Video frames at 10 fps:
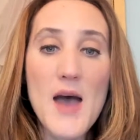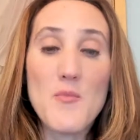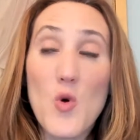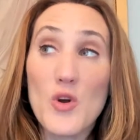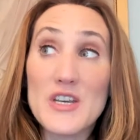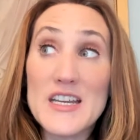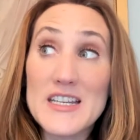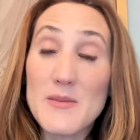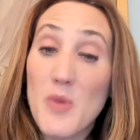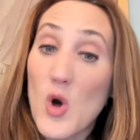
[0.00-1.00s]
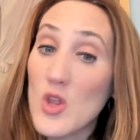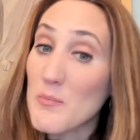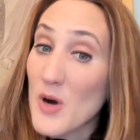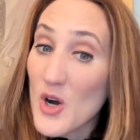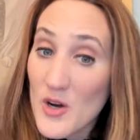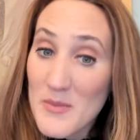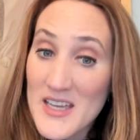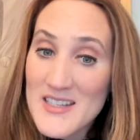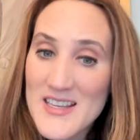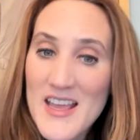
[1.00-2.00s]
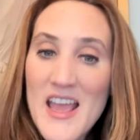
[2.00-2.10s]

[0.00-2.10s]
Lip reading: or need to pull a permit,